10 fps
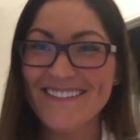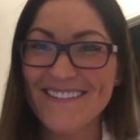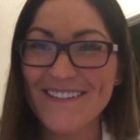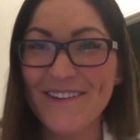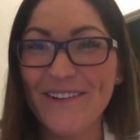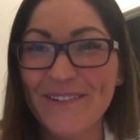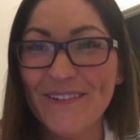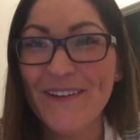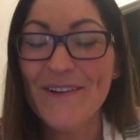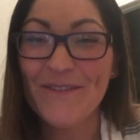
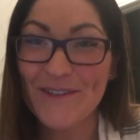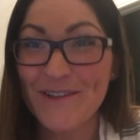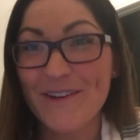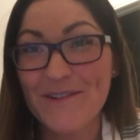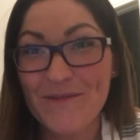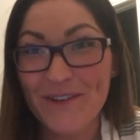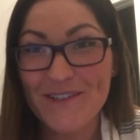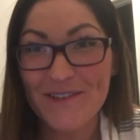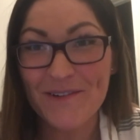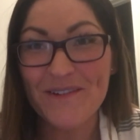So what you're going to want
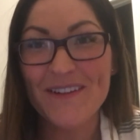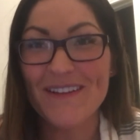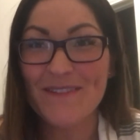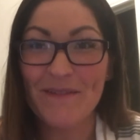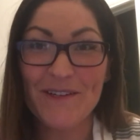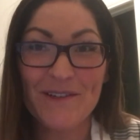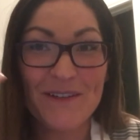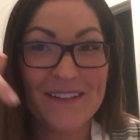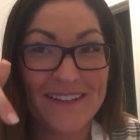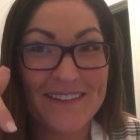to do is make sure you
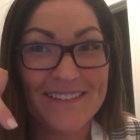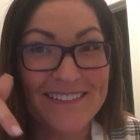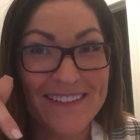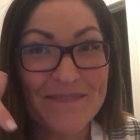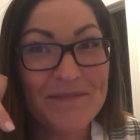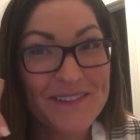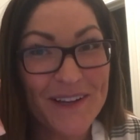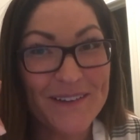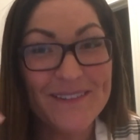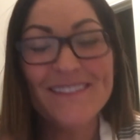click the link
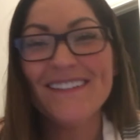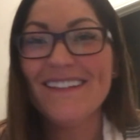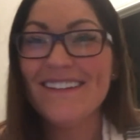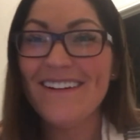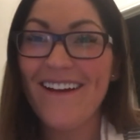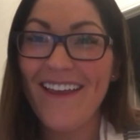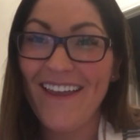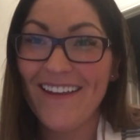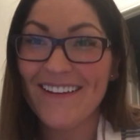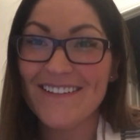below.
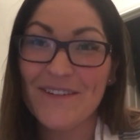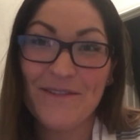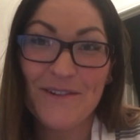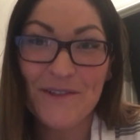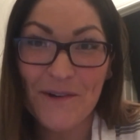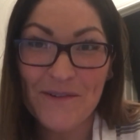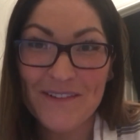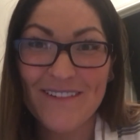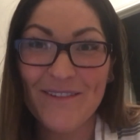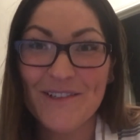And if you don't,
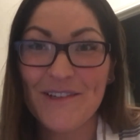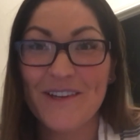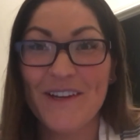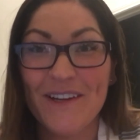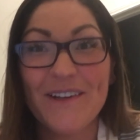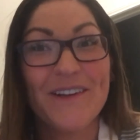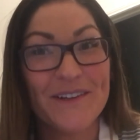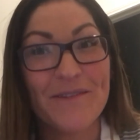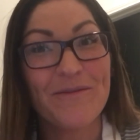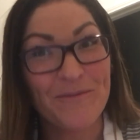what you're
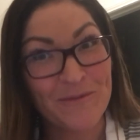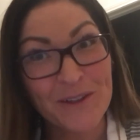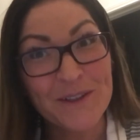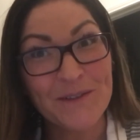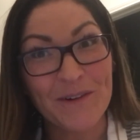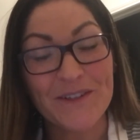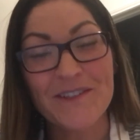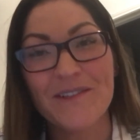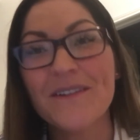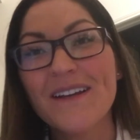gonna really wanna
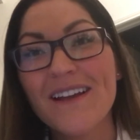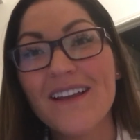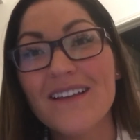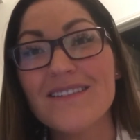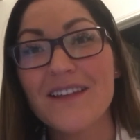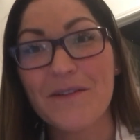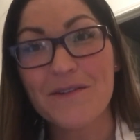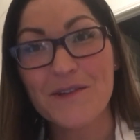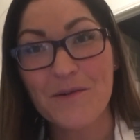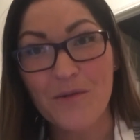do is save
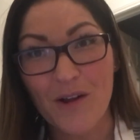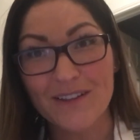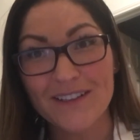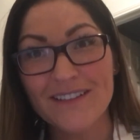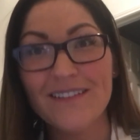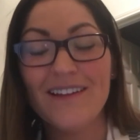it to your wallet,